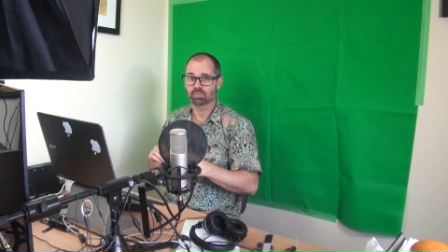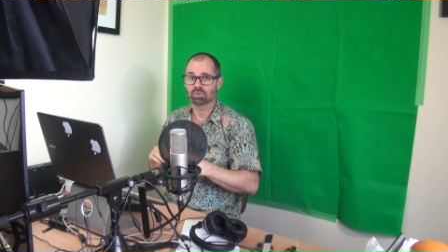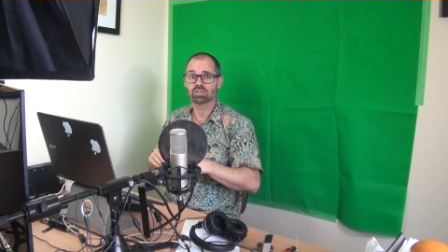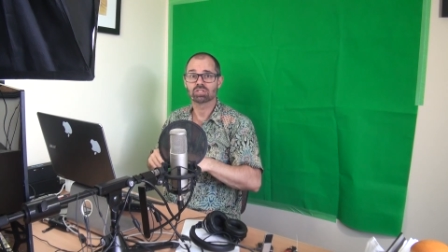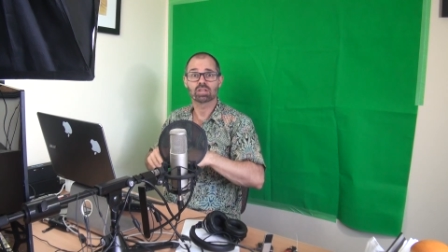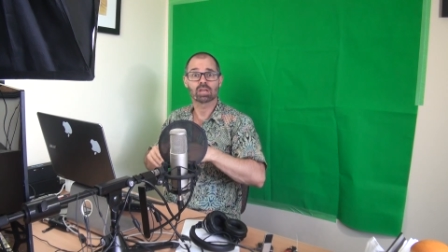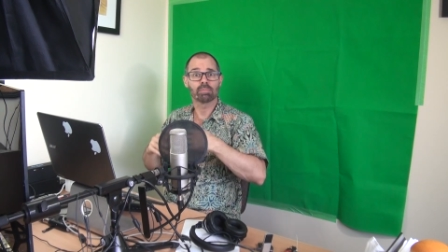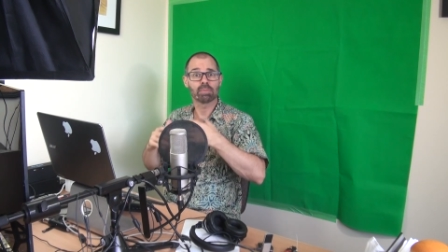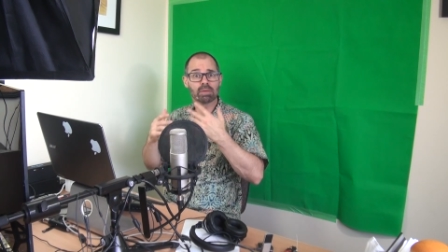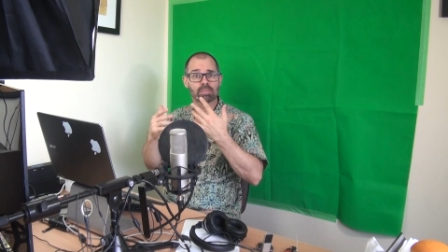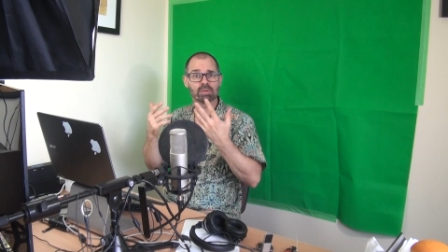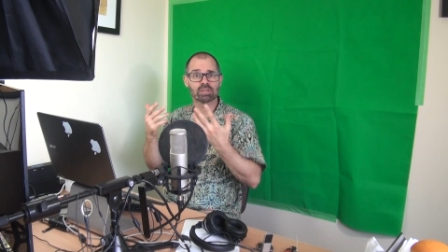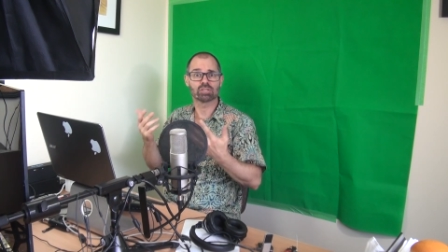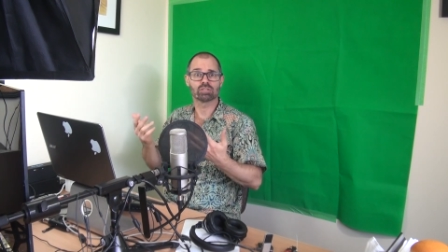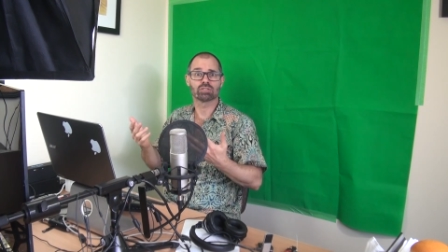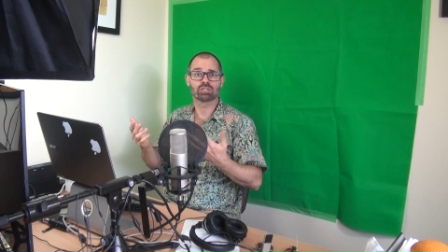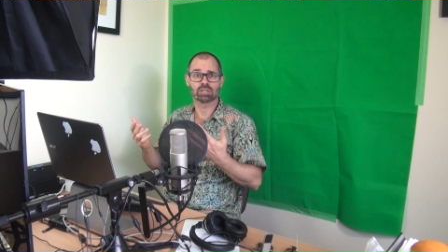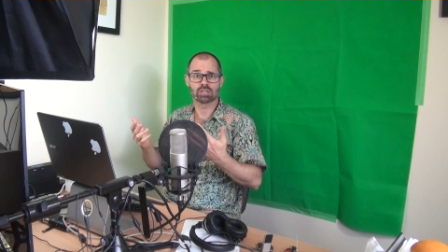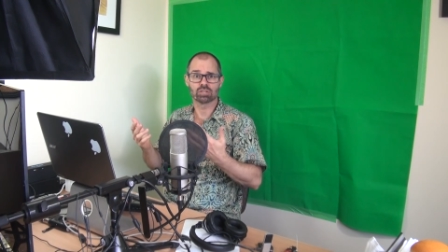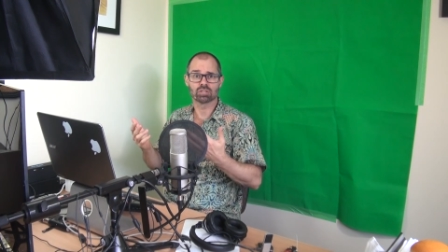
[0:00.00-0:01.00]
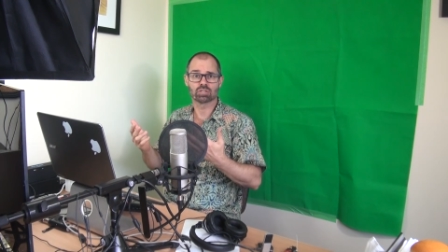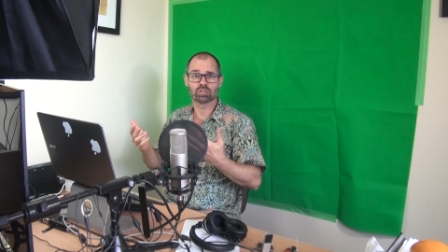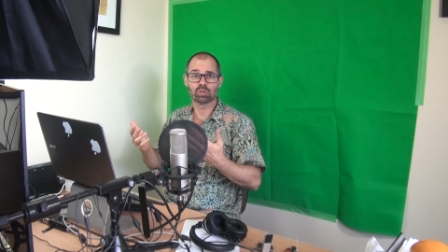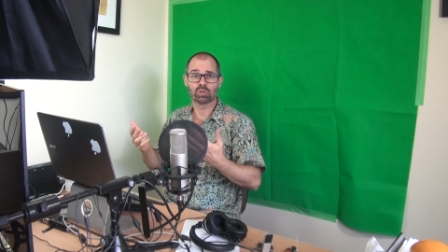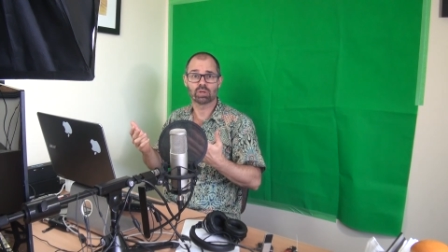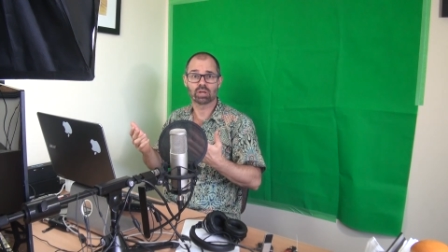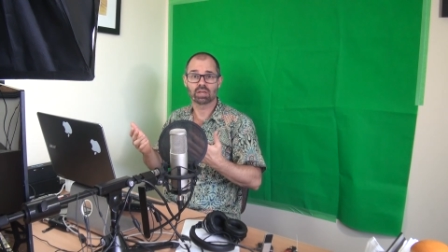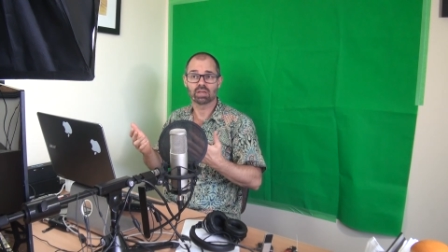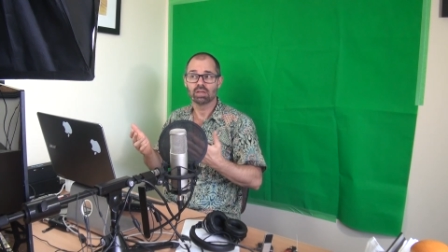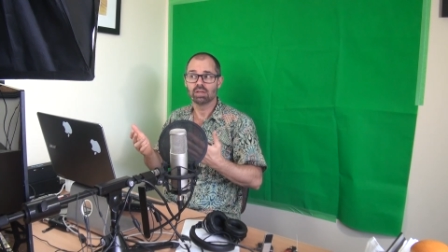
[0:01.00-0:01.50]
because it can be a bit
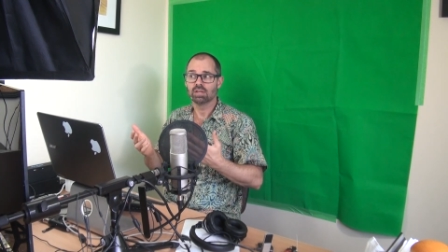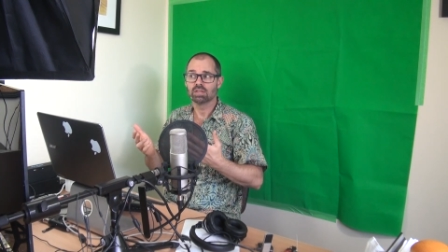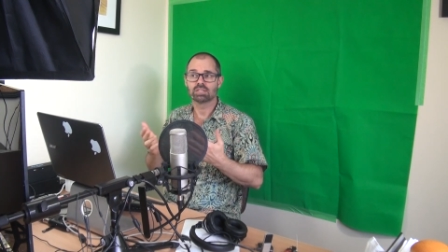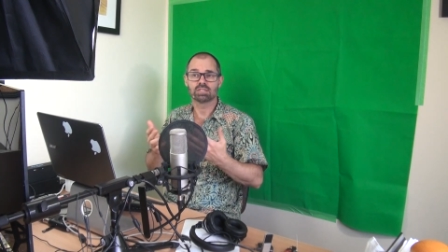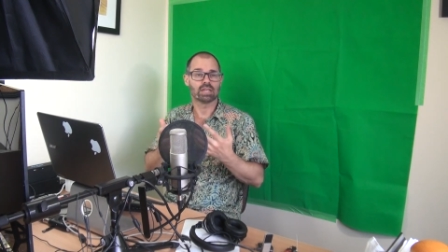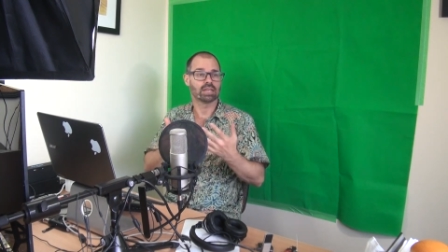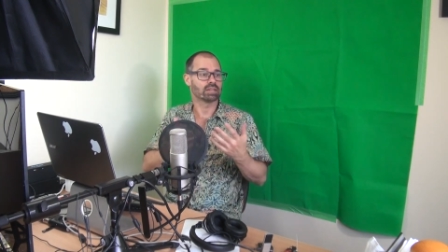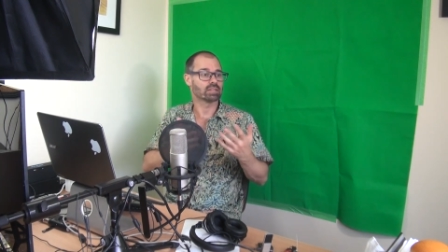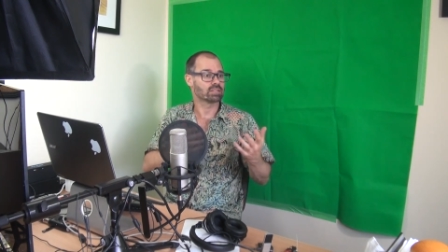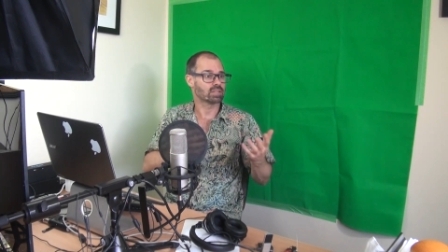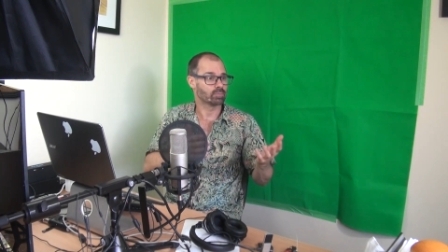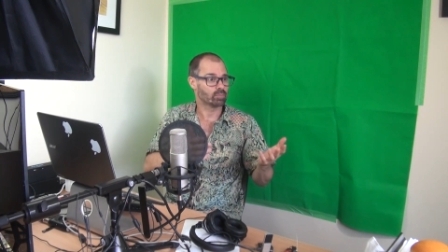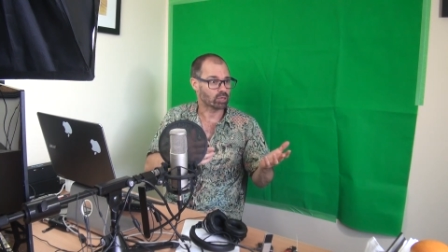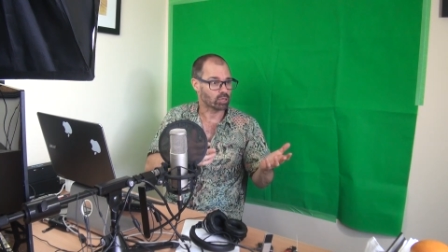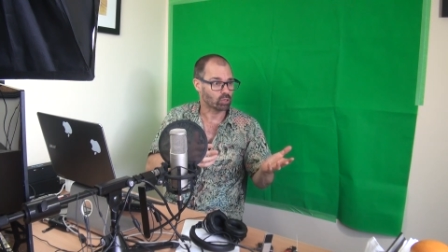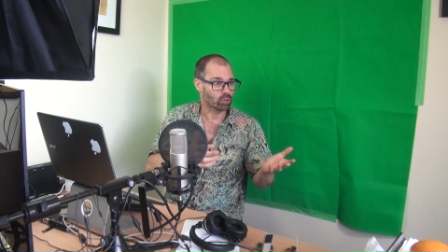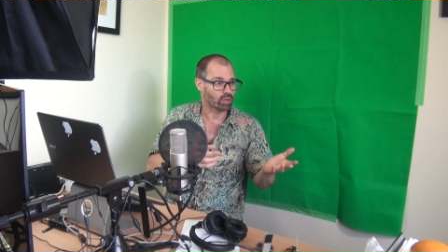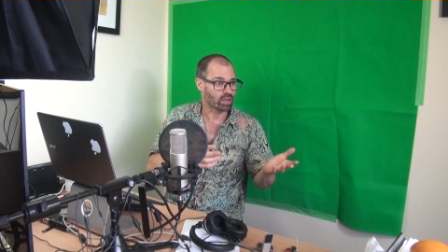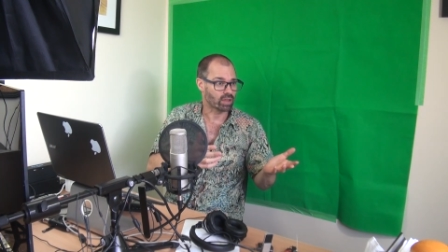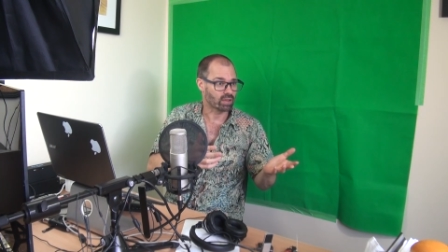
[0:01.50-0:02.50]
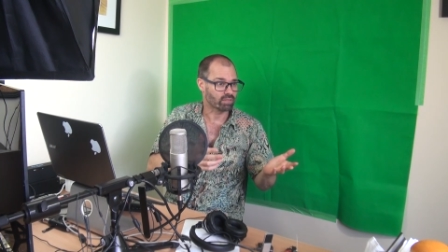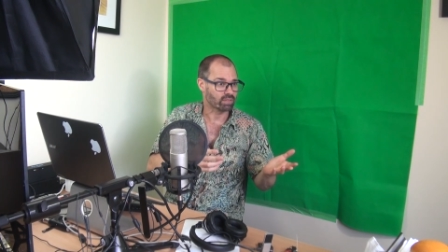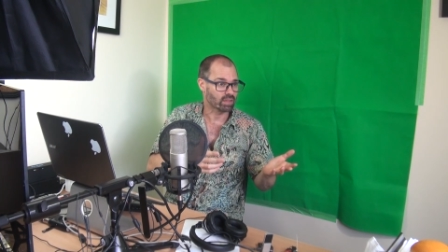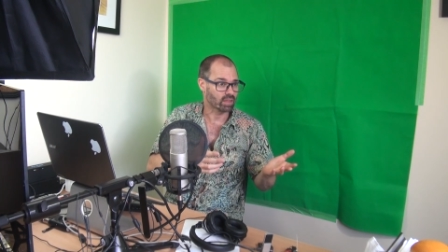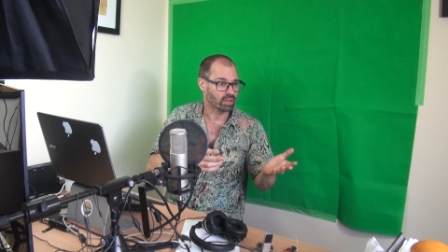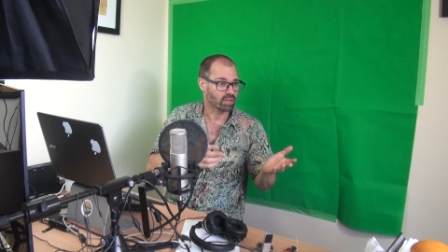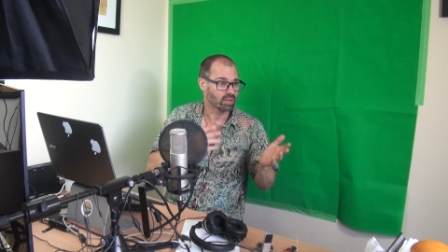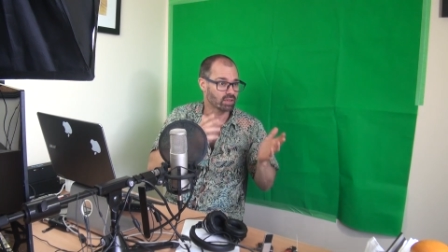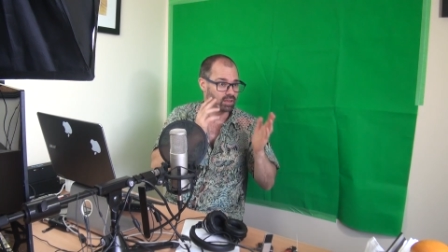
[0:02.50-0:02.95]
disconcerting seeing someone looking in the